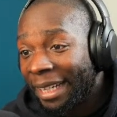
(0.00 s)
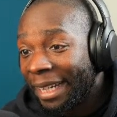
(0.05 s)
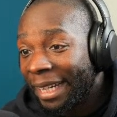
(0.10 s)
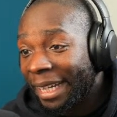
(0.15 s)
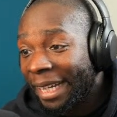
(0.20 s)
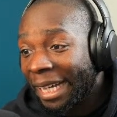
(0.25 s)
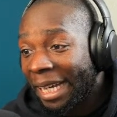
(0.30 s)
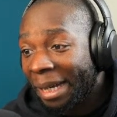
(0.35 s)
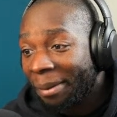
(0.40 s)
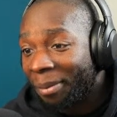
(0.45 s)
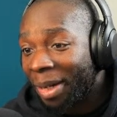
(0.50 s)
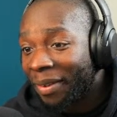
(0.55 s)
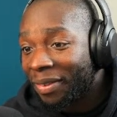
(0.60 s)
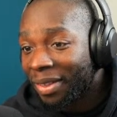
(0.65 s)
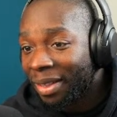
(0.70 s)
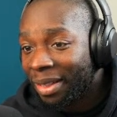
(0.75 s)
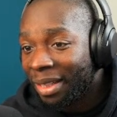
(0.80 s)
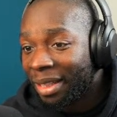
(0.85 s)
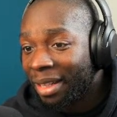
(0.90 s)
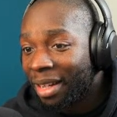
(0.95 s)
I've
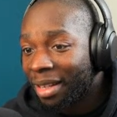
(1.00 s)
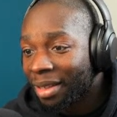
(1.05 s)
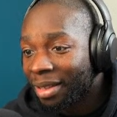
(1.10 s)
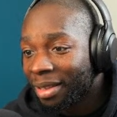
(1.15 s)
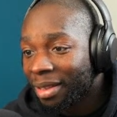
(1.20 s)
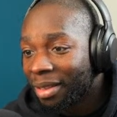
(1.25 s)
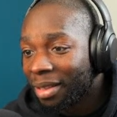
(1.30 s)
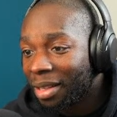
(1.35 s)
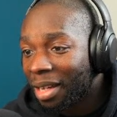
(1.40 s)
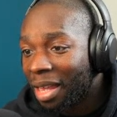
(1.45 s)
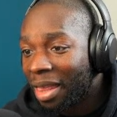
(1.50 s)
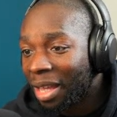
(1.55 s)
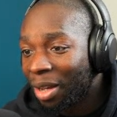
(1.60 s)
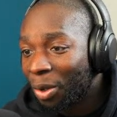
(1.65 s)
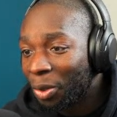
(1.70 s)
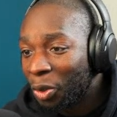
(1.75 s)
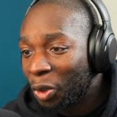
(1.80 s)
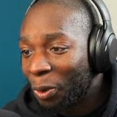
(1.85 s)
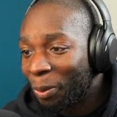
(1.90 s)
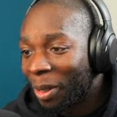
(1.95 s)
certainly learned a thing or
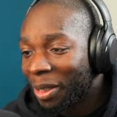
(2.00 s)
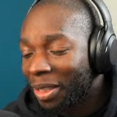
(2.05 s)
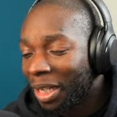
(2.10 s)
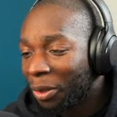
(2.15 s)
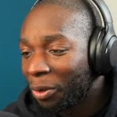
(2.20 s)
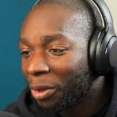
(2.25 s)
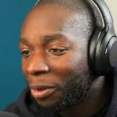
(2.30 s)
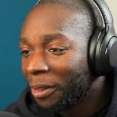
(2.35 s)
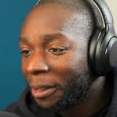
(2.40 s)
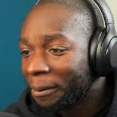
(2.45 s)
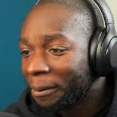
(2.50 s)
two about jQuery.